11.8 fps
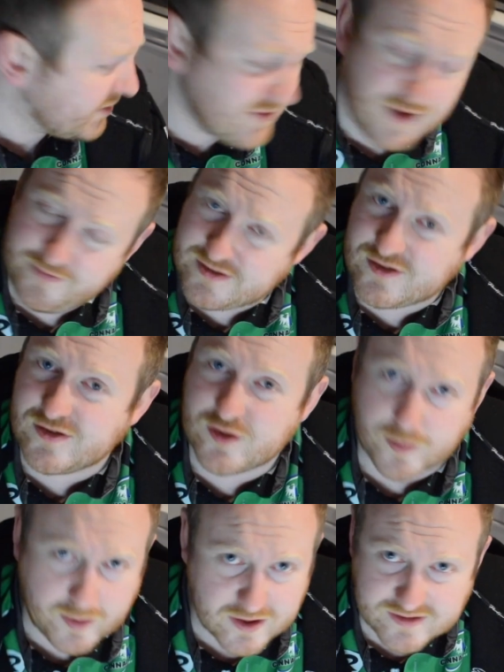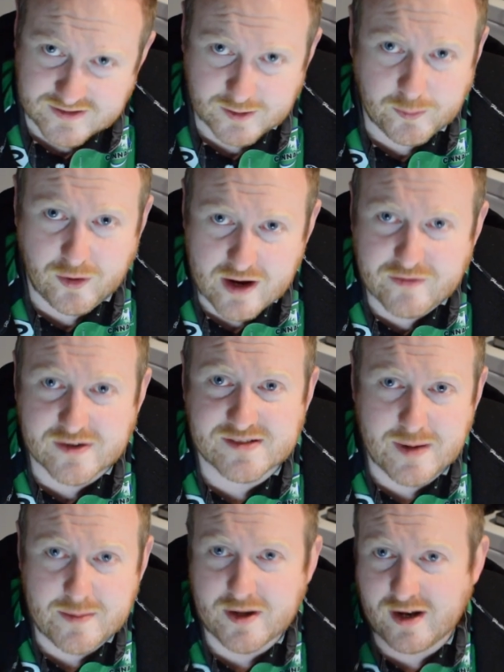if it's just your personal
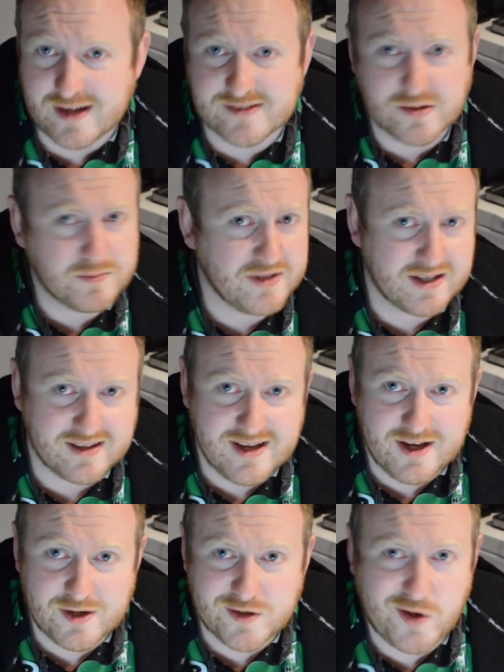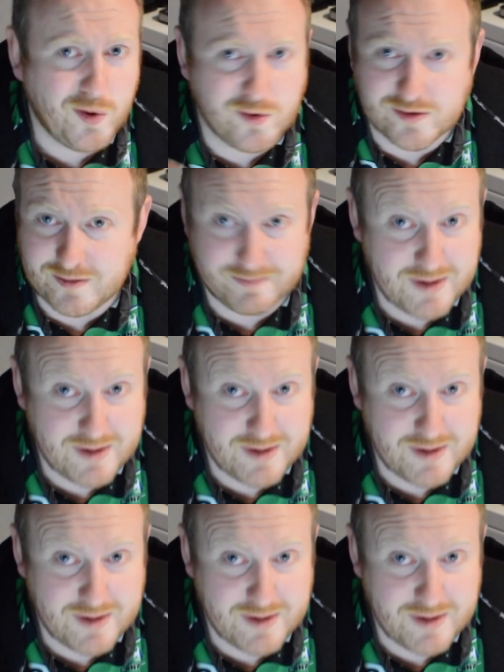preference, maybe you like something cold,